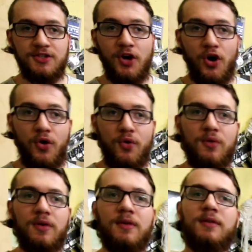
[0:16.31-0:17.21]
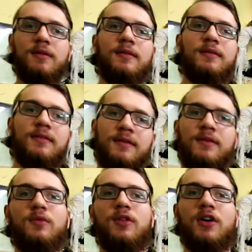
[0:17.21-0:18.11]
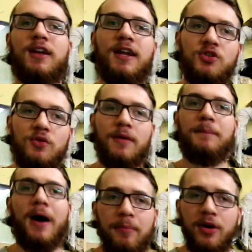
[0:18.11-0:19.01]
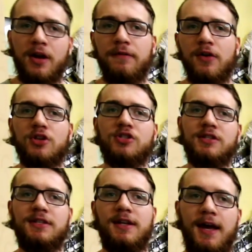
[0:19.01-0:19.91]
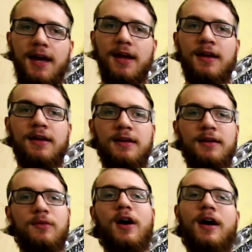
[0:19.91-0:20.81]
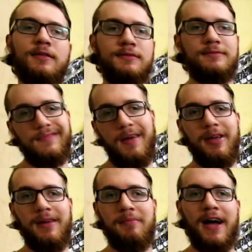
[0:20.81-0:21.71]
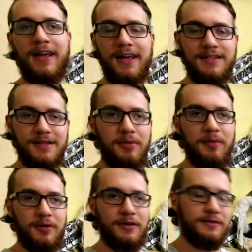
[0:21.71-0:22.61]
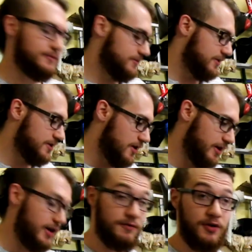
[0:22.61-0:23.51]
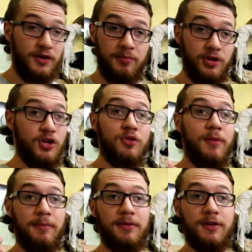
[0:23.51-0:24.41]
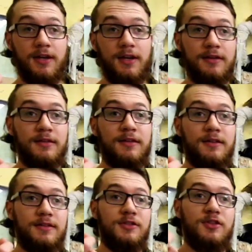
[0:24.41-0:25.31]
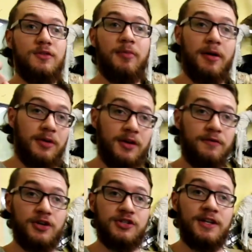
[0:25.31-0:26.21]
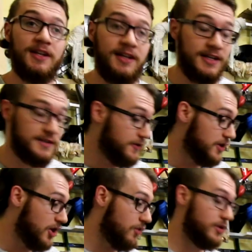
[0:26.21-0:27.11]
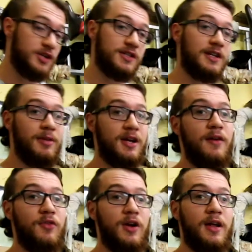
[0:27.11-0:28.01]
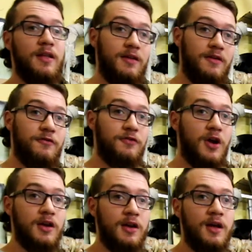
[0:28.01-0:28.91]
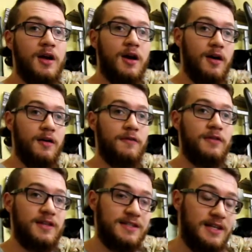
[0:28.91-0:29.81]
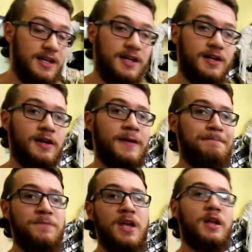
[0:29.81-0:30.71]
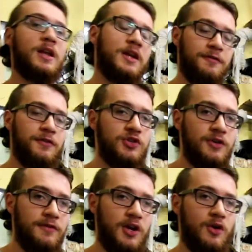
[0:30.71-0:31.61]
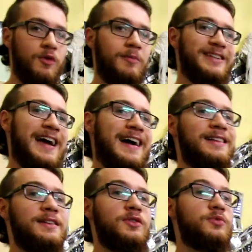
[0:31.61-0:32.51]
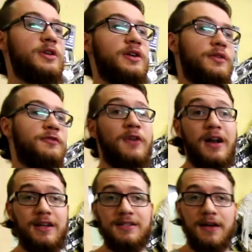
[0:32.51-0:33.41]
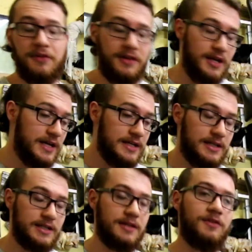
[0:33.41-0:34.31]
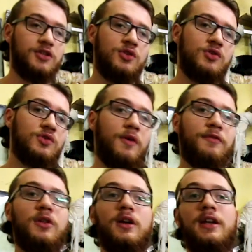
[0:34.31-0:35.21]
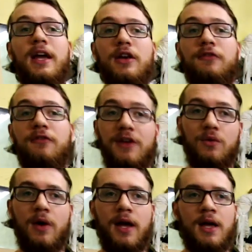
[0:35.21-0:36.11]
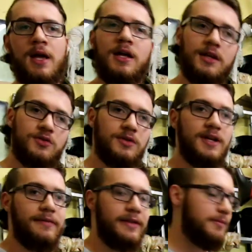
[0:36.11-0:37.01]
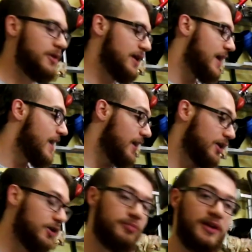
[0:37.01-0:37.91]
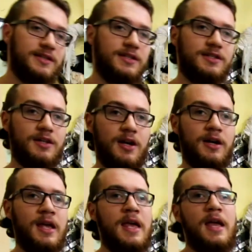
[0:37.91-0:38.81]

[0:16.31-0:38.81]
so we're looking at doing a bumper conversion today. Well, I mean in my case the bumper is already converted, but you might be looking to do a bumper conversion. And in this video we're just going to be covering the front of the Z here, and then in a future video we'll be tackling the rear. The front is definitely the easiest of the two, so if you're looking to get your feet wet, this would definitely be a good place to start,